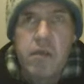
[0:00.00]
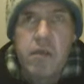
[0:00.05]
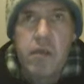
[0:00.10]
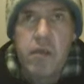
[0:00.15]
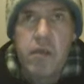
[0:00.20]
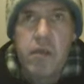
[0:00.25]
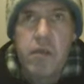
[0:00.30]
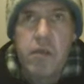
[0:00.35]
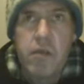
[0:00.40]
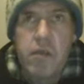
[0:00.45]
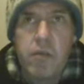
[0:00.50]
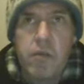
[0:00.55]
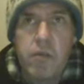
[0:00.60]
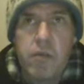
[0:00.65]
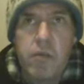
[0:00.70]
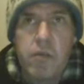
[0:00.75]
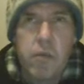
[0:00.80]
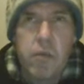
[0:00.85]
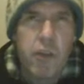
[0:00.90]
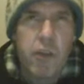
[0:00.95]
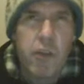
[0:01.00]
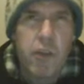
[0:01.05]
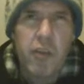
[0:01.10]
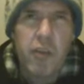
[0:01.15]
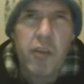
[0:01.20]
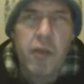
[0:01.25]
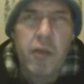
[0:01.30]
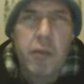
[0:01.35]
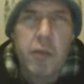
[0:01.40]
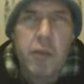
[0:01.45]
for want
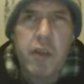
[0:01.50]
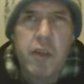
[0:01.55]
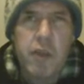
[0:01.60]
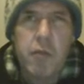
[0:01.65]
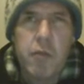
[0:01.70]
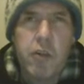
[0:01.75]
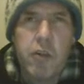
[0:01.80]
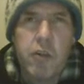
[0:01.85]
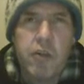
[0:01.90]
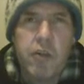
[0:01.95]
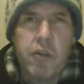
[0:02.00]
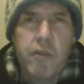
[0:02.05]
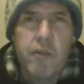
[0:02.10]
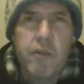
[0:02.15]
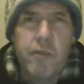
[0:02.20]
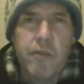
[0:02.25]
of a better word,